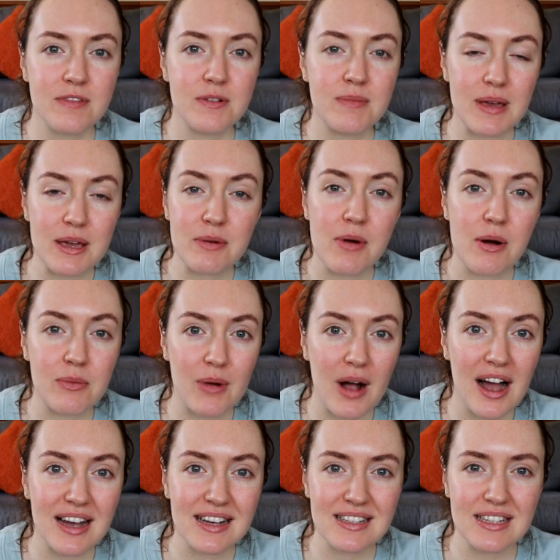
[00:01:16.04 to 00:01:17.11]
for me what
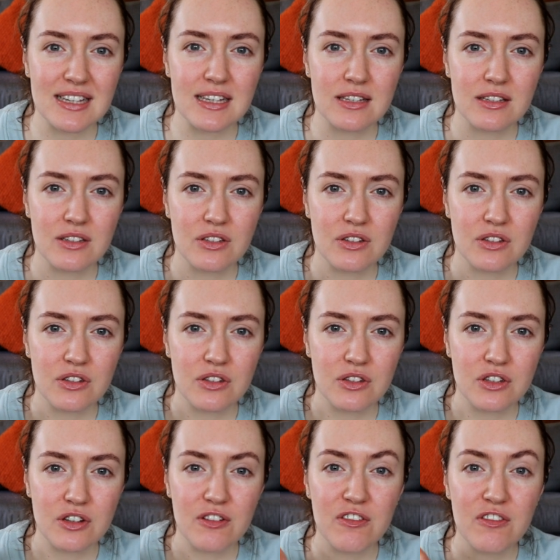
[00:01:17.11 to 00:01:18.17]
works is
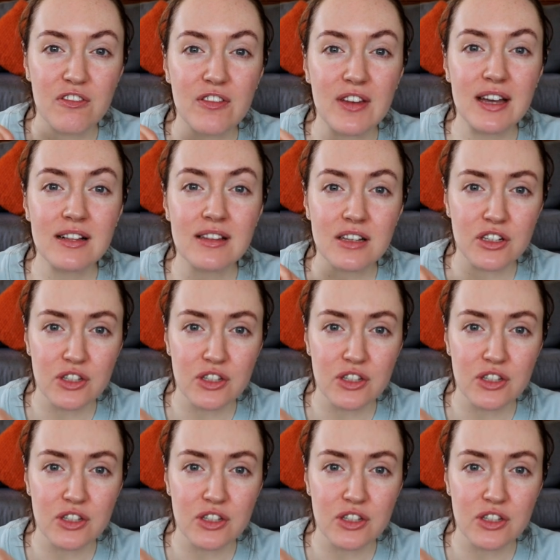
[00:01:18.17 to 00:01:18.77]
to feel